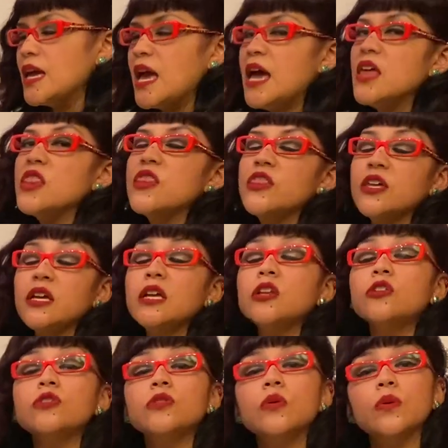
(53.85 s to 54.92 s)
and then
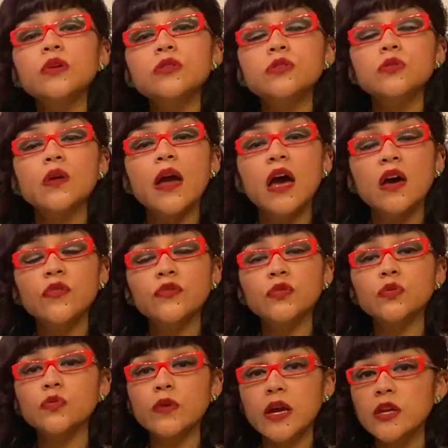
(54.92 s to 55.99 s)
you're going to have to
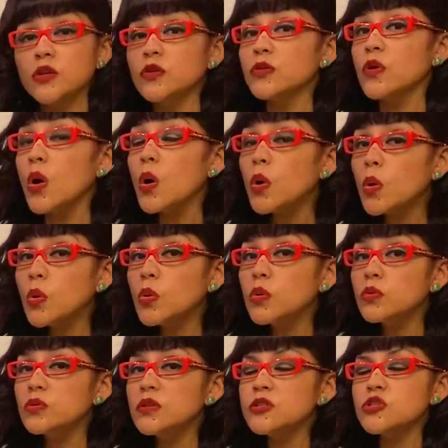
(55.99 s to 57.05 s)
write your
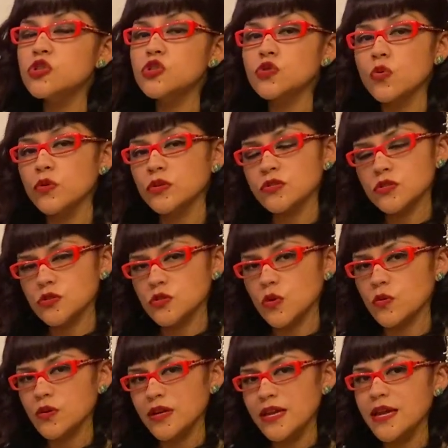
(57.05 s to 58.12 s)
own short
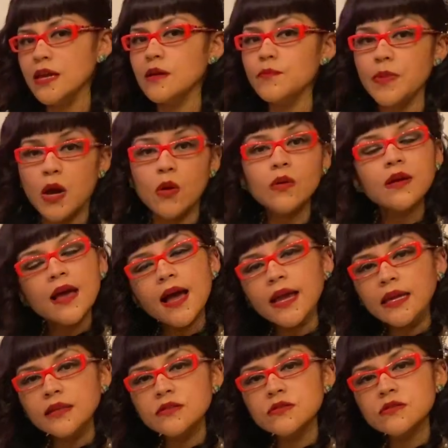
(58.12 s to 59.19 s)
story about
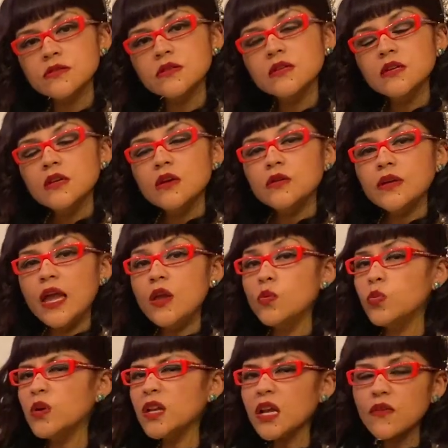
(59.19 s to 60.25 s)
kites. Okay,
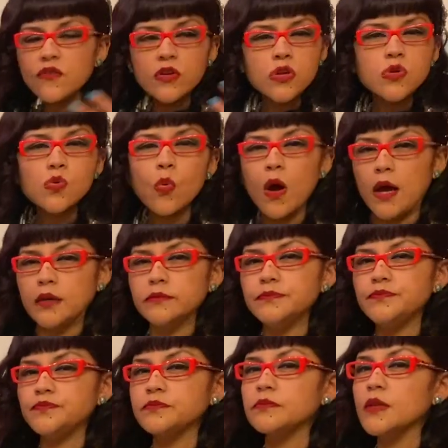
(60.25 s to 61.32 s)
whatever you want.
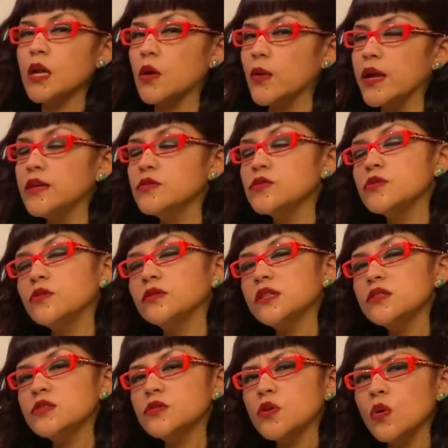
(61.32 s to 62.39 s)
All right, so
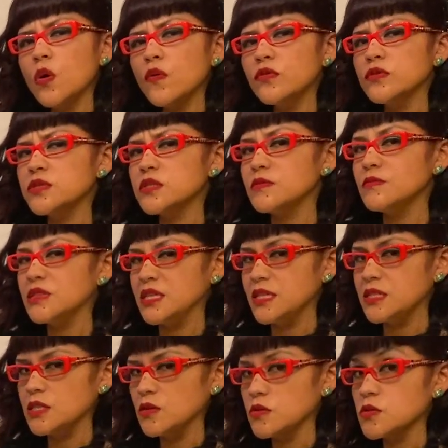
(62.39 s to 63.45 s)
let's go over some
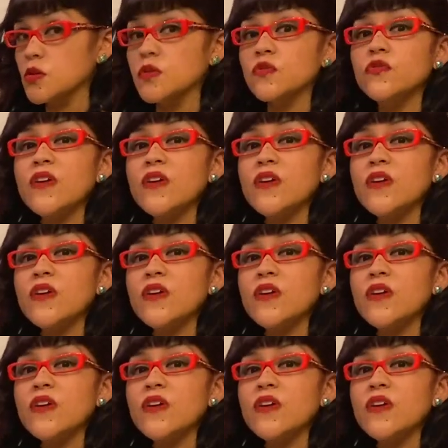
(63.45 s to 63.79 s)
details or